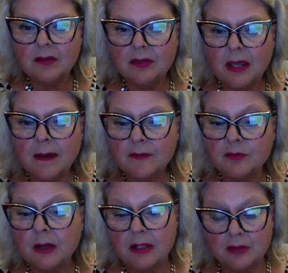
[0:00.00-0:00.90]
that you
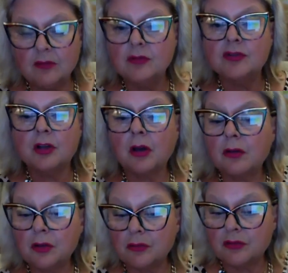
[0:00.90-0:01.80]
might use
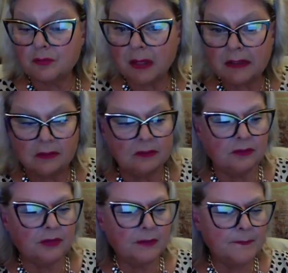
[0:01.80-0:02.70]
on those
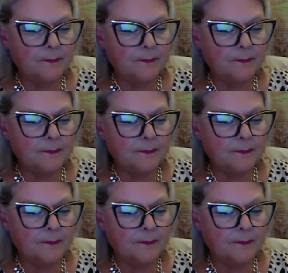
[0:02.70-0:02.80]
metals.